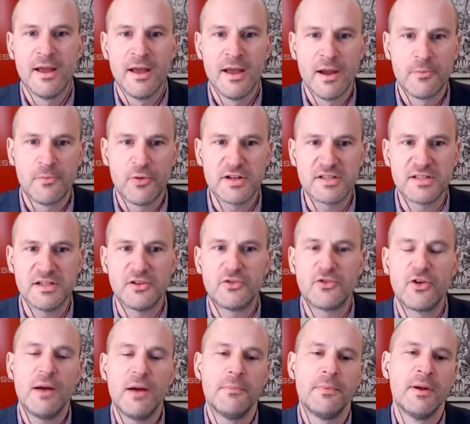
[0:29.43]
President
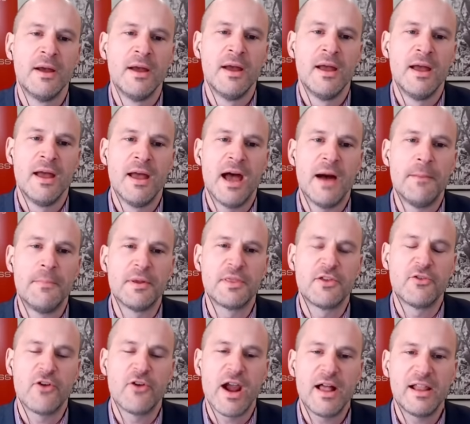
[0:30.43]
Trump. But
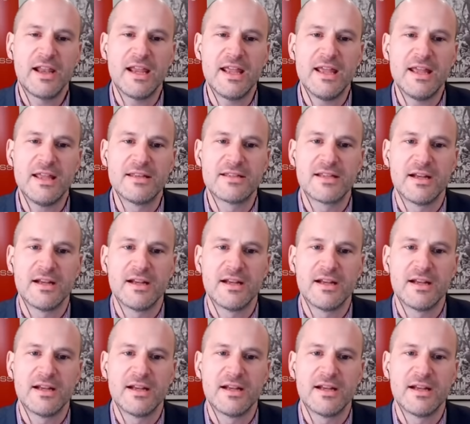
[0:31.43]
the reality is,